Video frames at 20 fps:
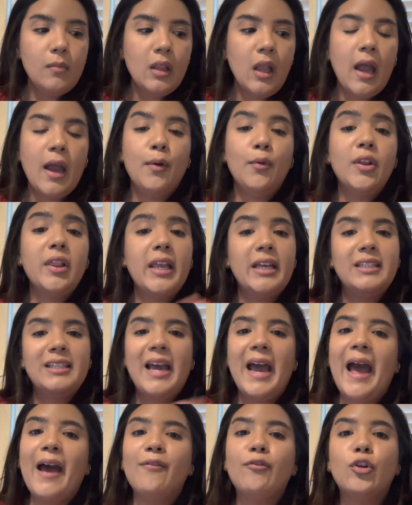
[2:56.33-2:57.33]
I would like to
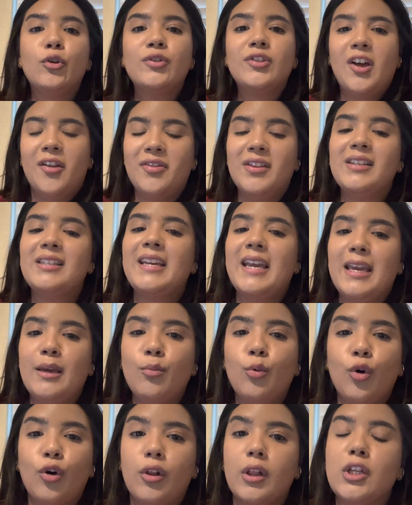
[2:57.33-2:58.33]
have those on the table,